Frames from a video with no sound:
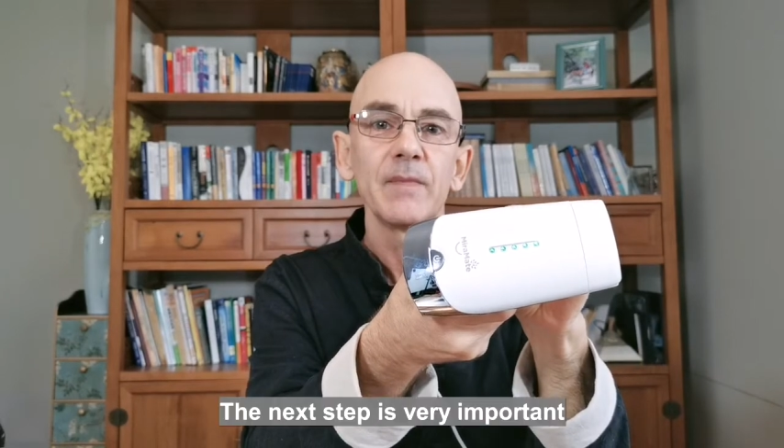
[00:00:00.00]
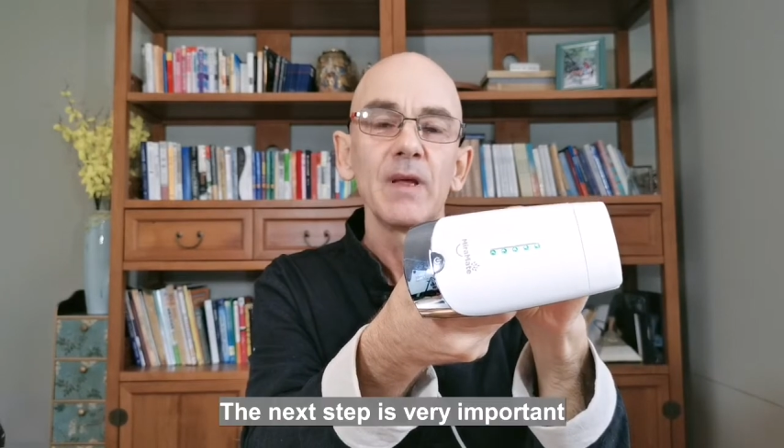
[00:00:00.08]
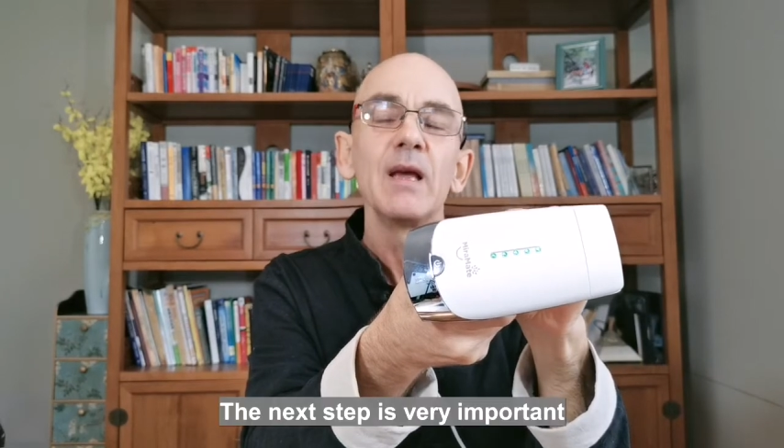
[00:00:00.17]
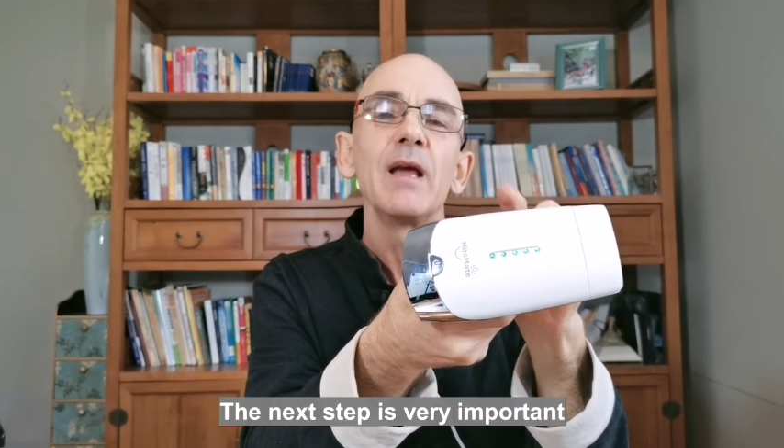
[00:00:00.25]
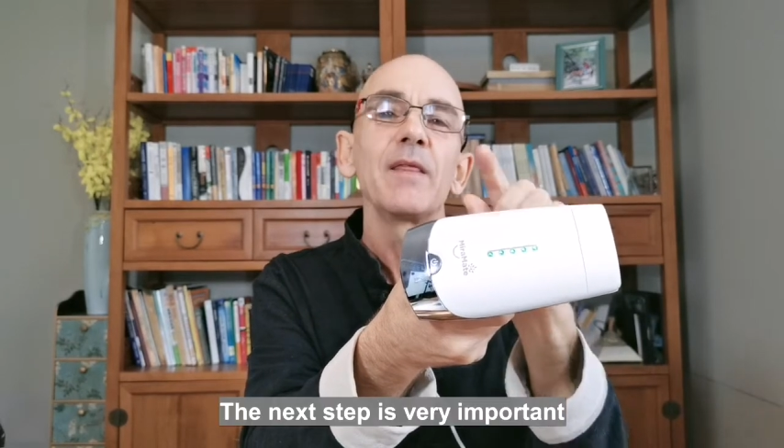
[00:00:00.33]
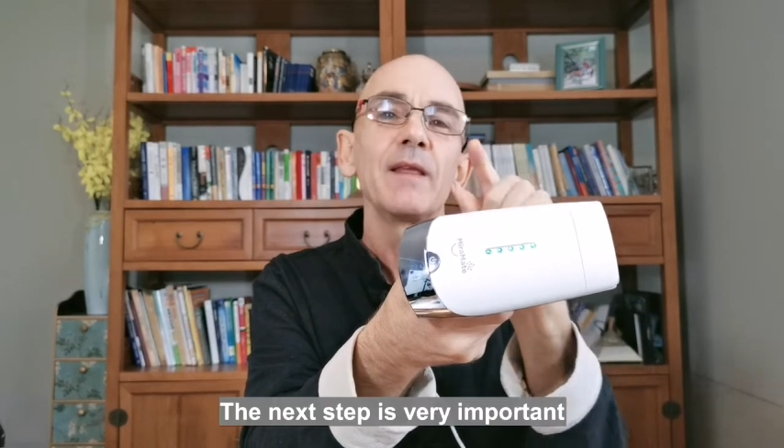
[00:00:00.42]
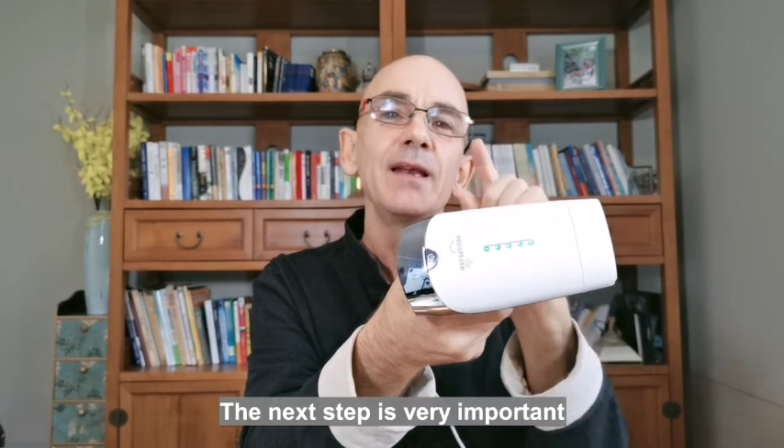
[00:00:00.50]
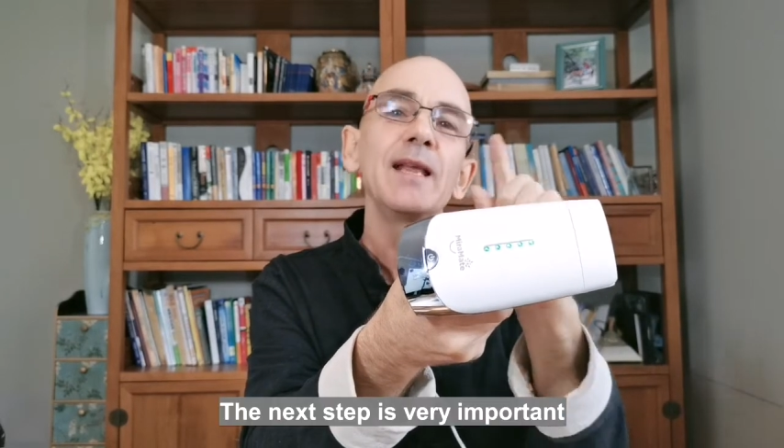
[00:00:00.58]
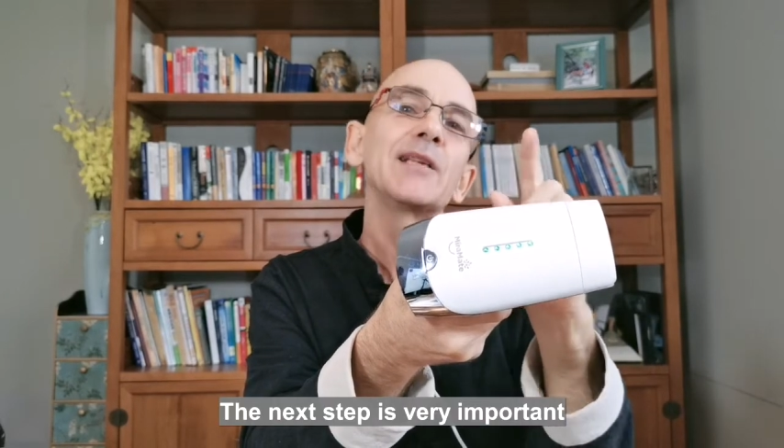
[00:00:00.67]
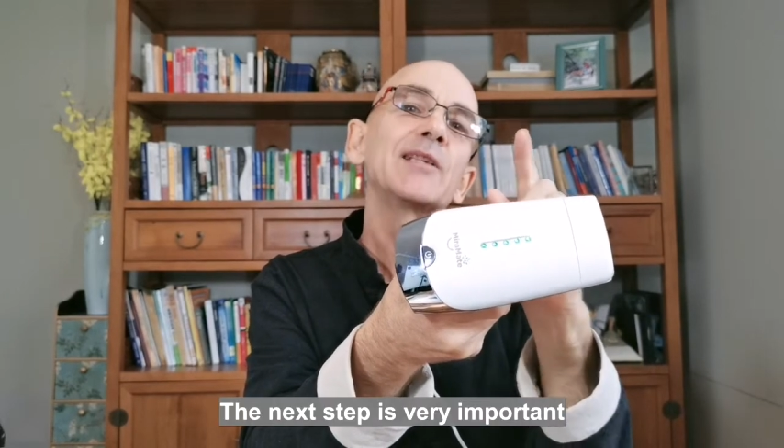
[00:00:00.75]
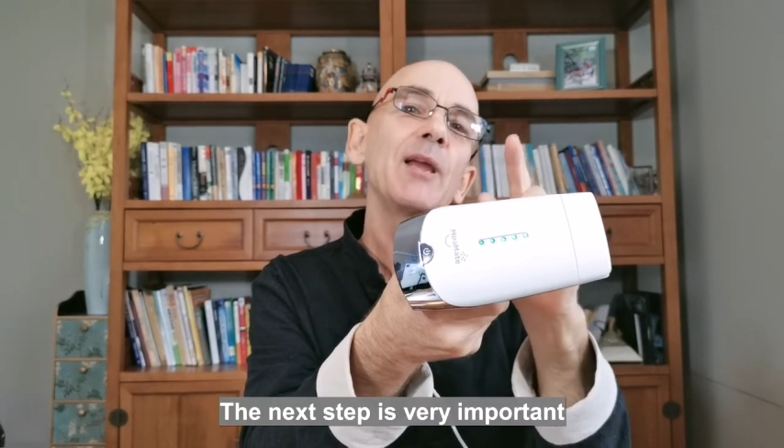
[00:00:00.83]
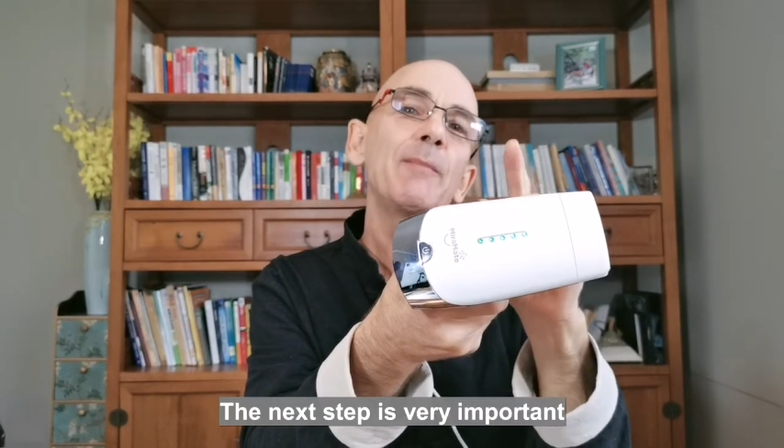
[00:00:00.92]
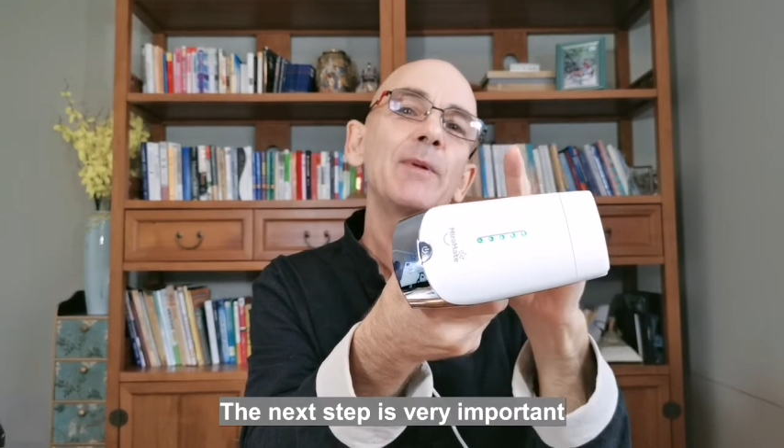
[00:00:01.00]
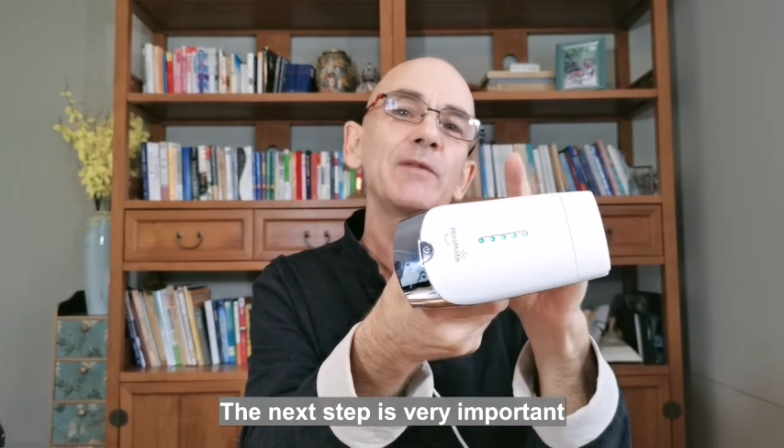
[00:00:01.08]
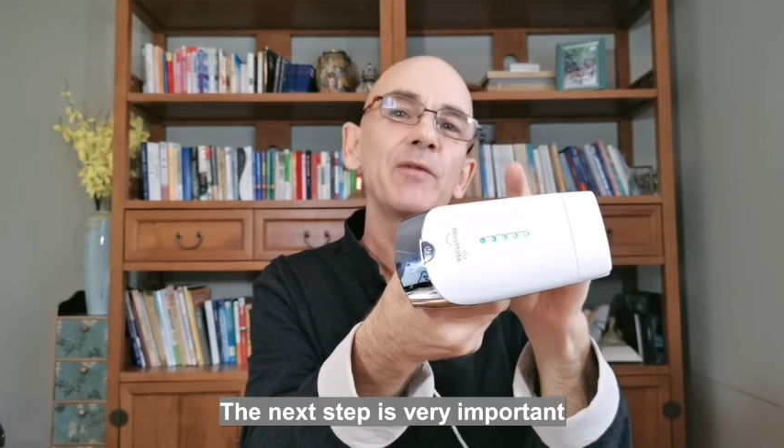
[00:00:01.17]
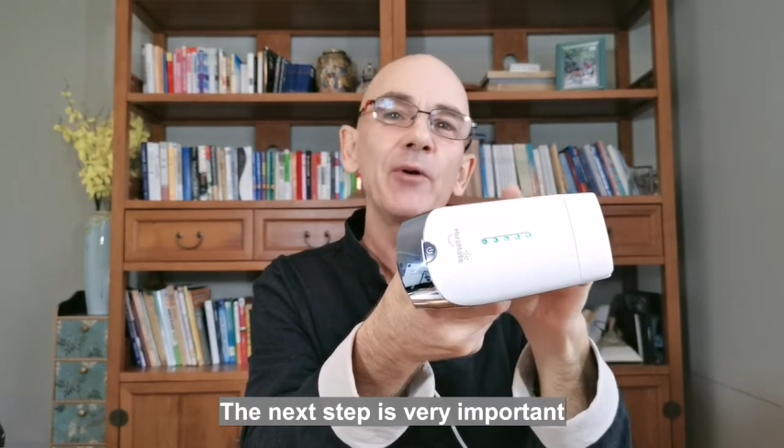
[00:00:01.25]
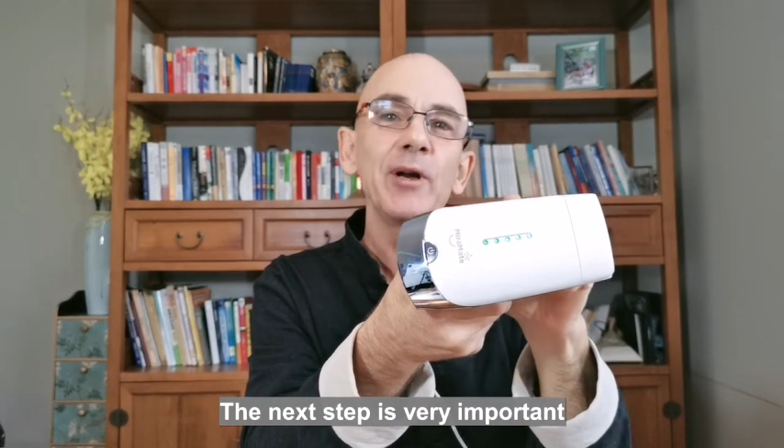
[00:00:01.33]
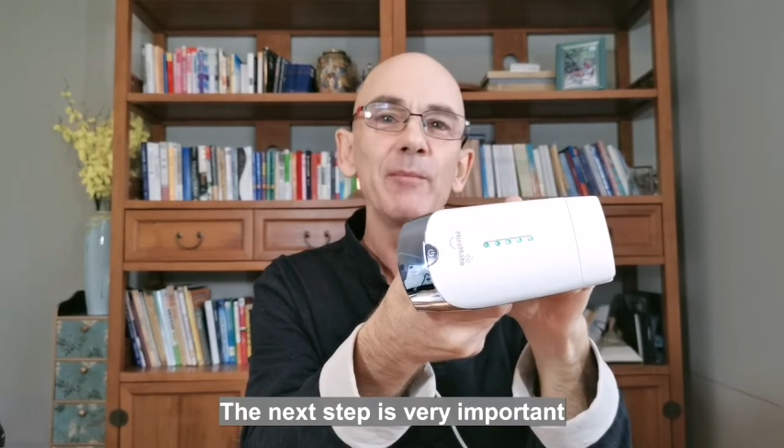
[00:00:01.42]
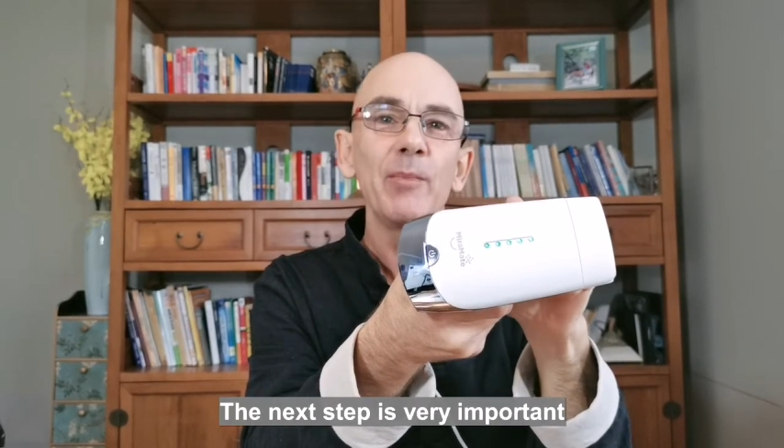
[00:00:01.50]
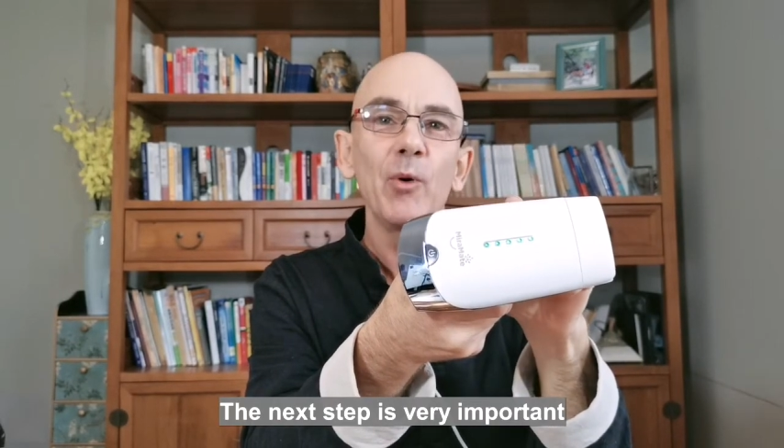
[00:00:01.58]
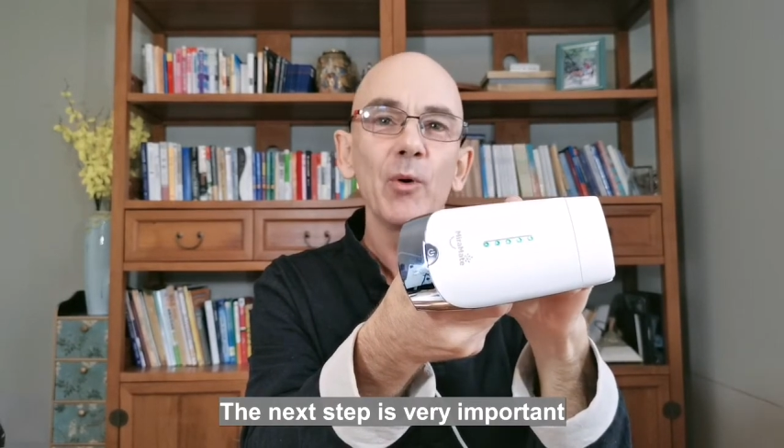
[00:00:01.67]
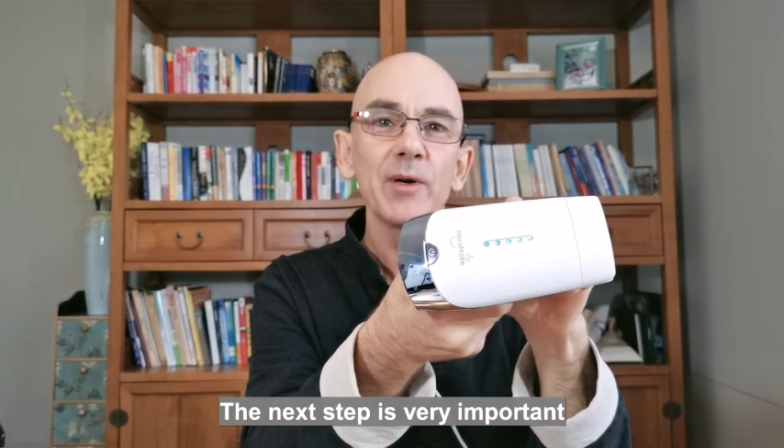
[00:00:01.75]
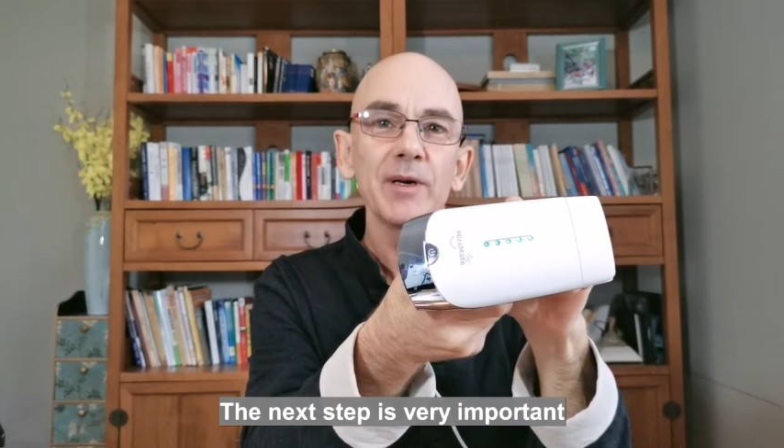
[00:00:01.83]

The next step is very important.